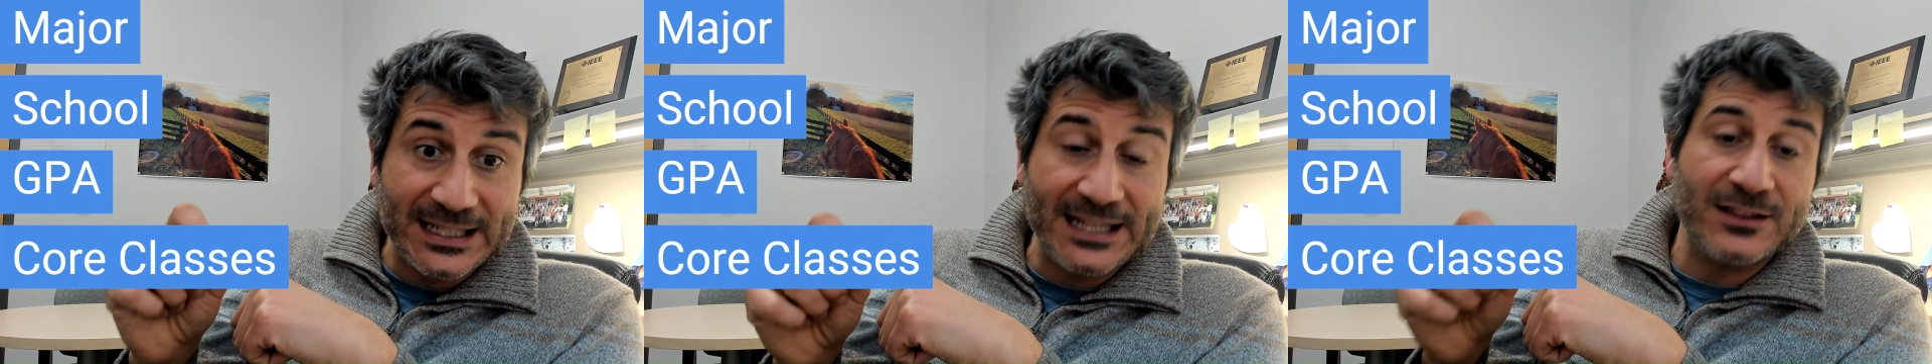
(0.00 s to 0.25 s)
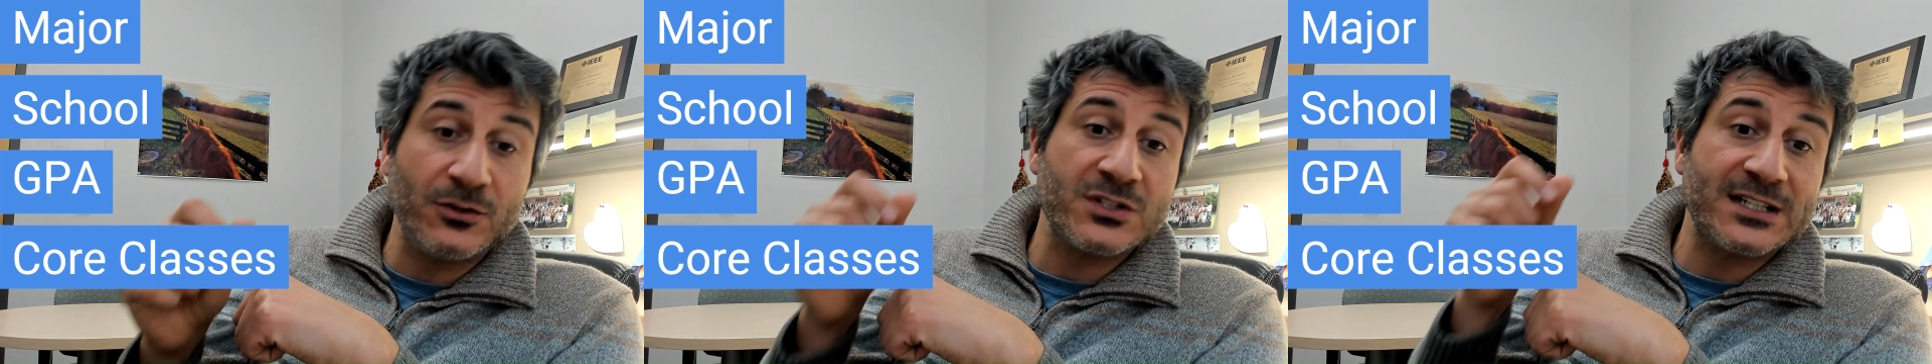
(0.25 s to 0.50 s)

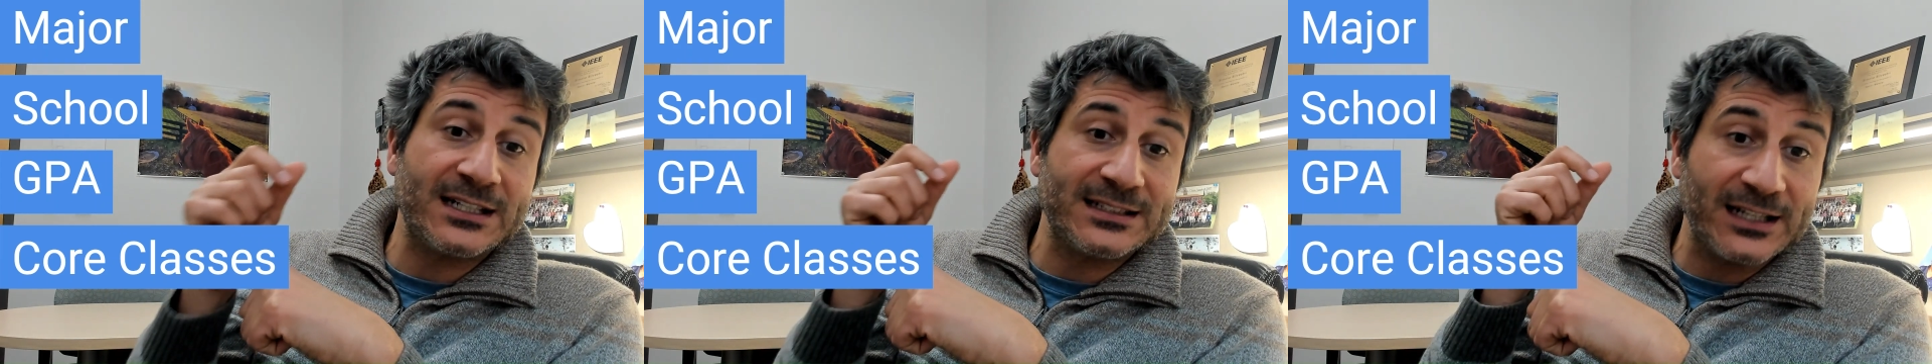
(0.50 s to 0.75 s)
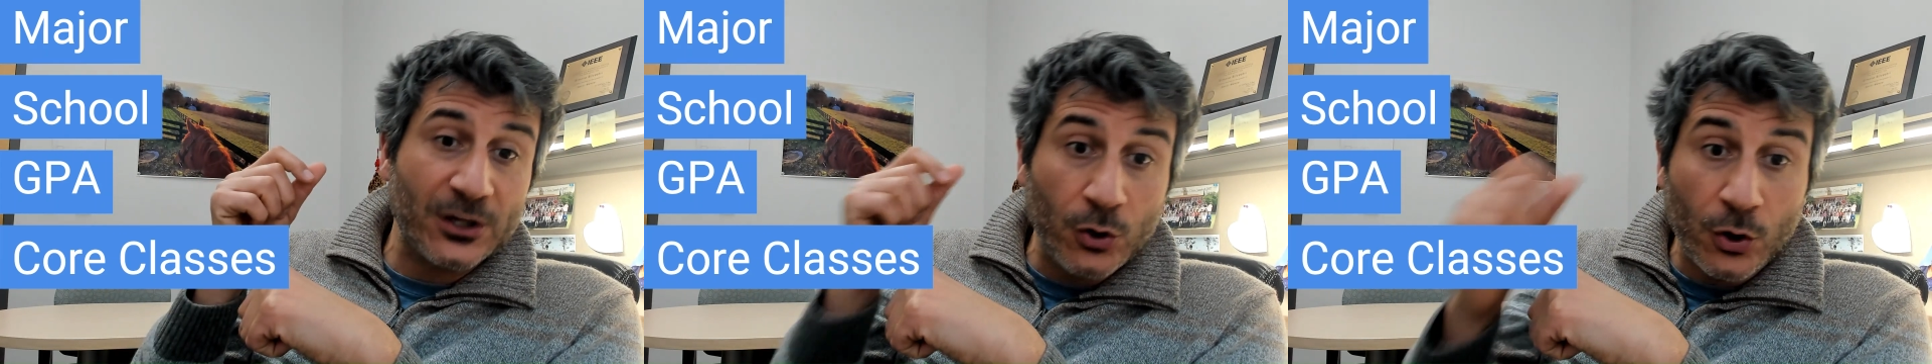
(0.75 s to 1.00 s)
and those are
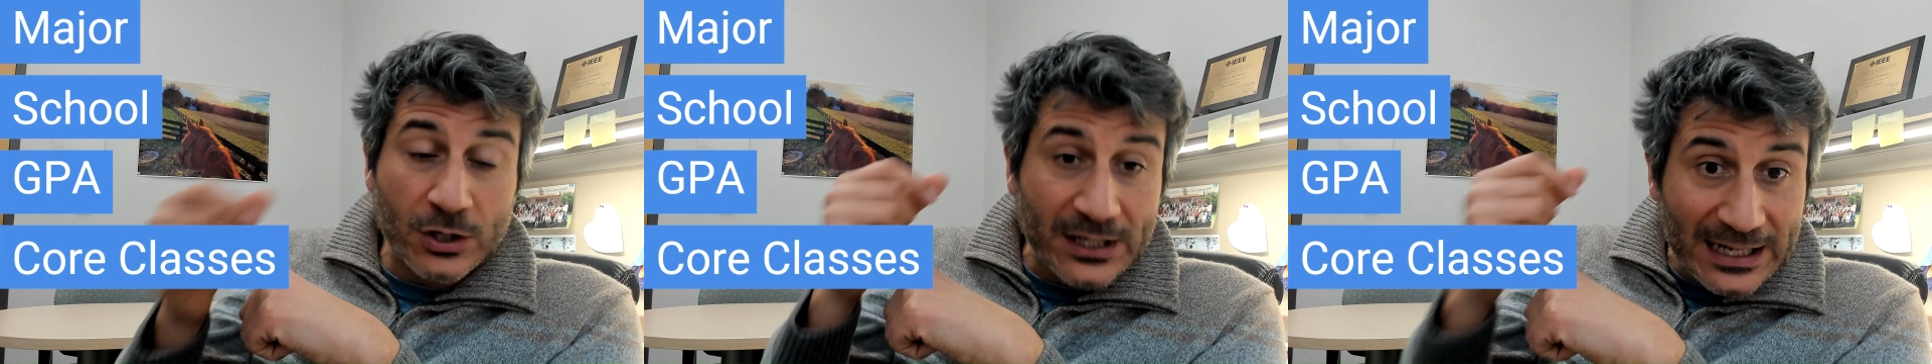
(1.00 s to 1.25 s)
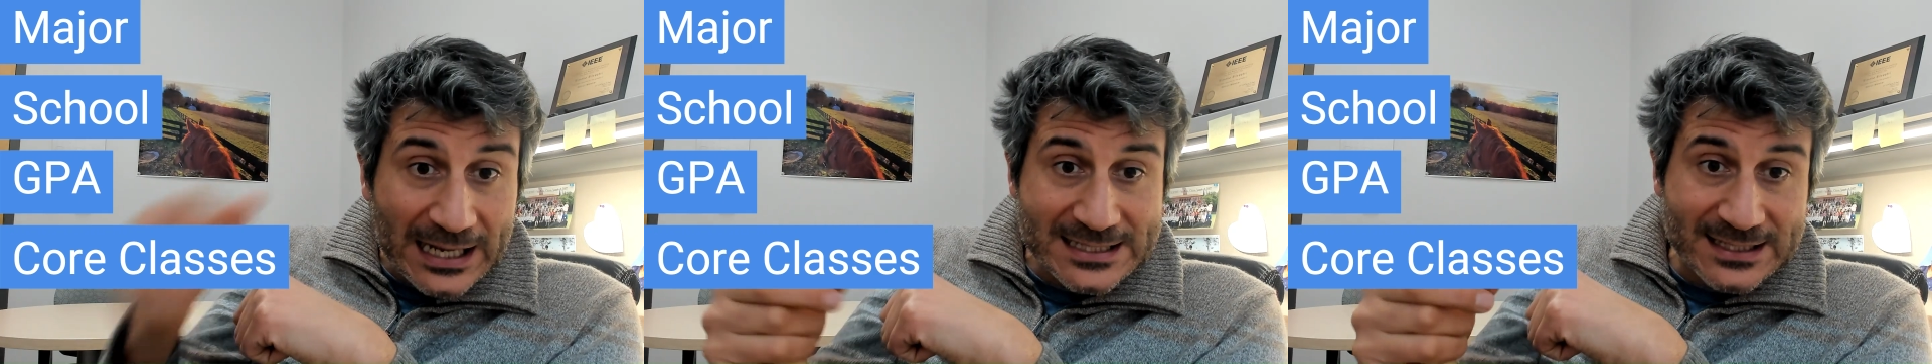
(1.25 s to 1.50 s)
the core
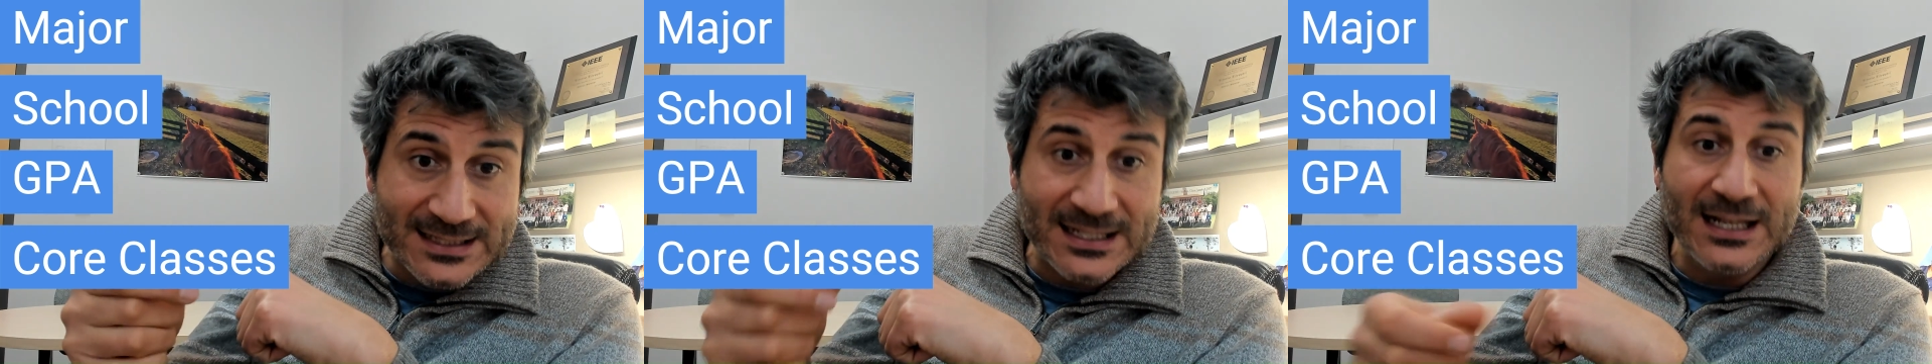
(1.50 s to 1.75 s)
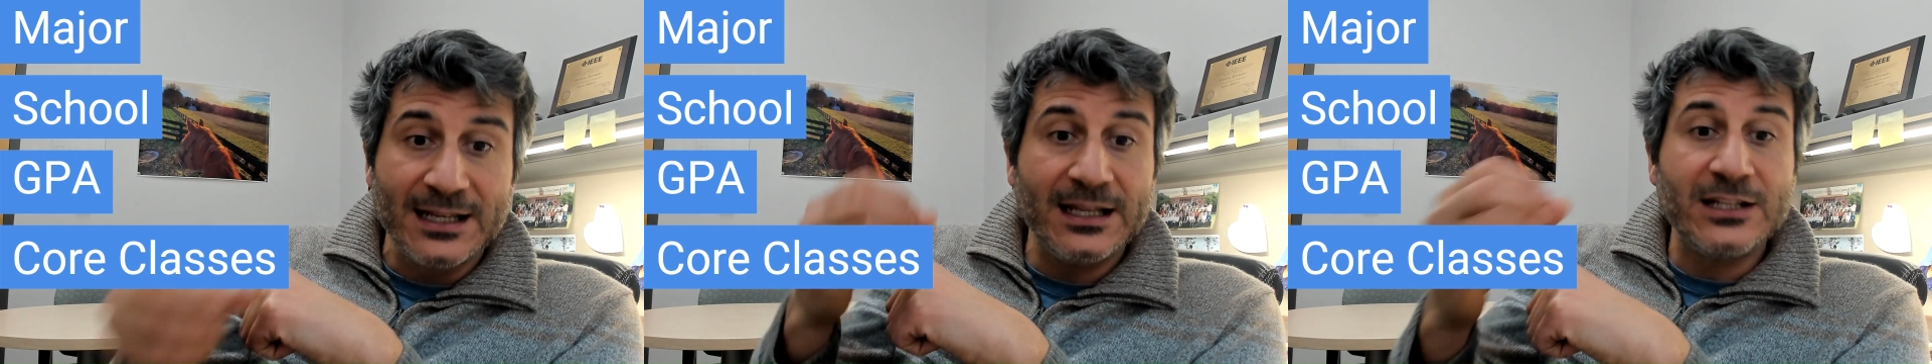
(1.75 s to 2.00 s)
classes
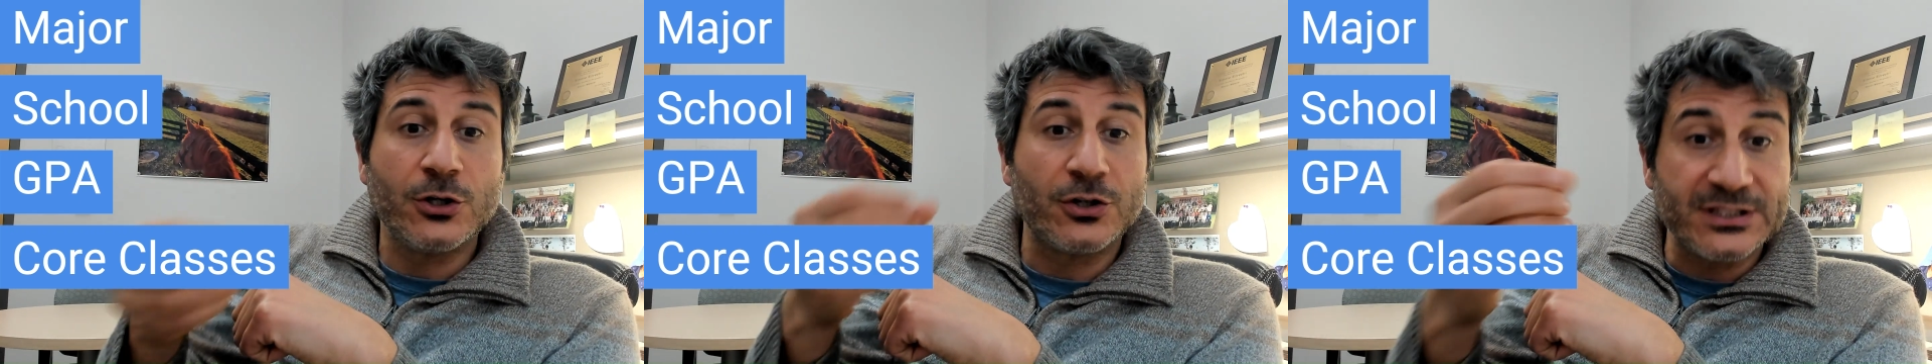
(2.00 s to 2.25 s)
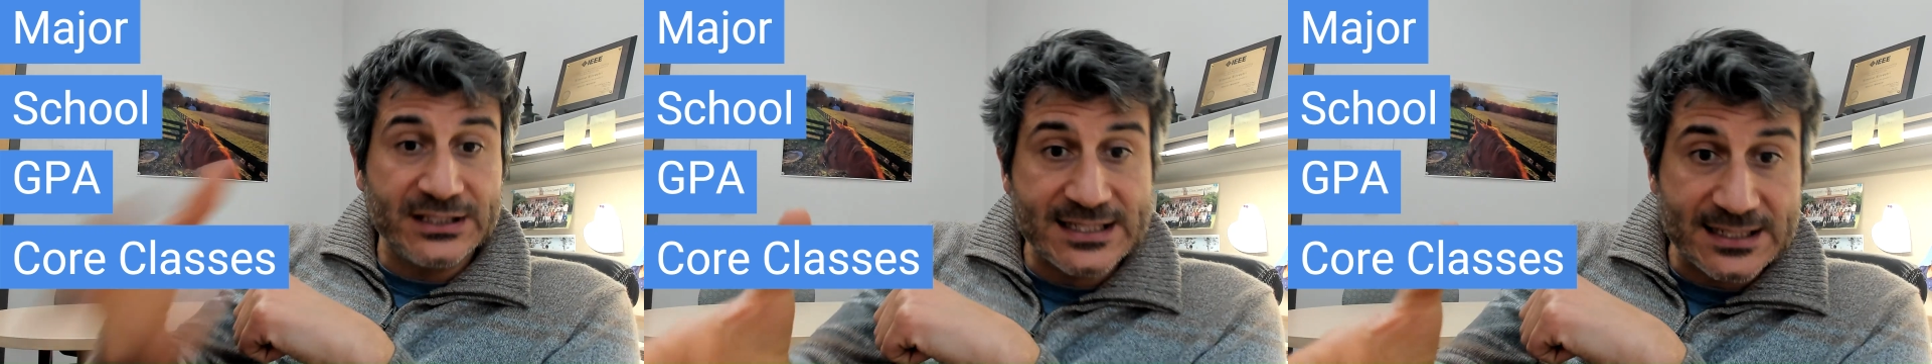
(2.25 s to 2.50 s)
in
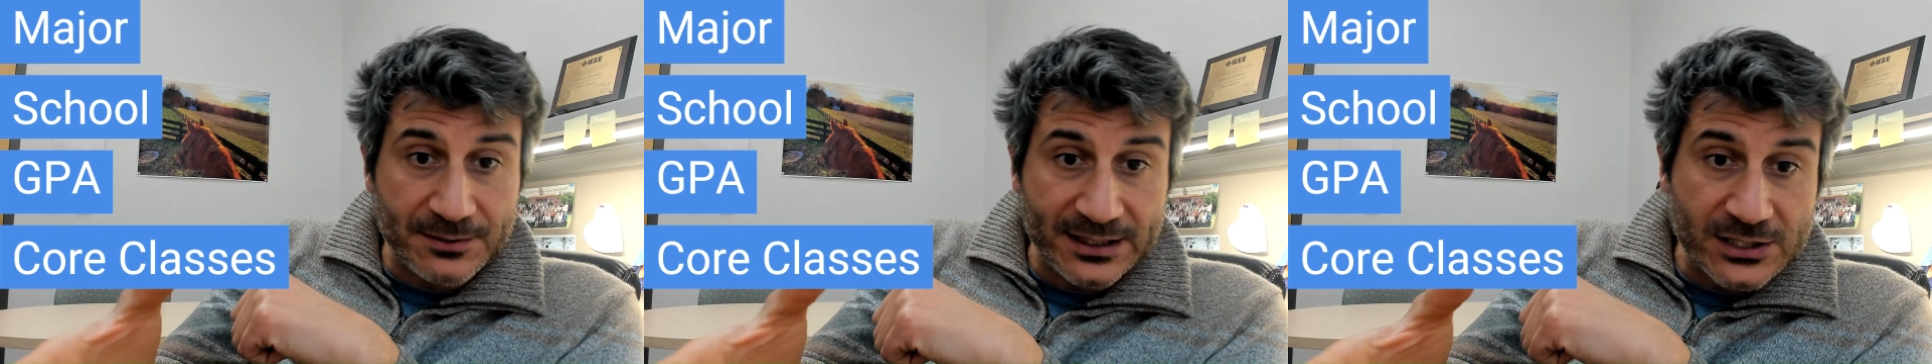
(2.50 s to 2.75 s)
your discipline.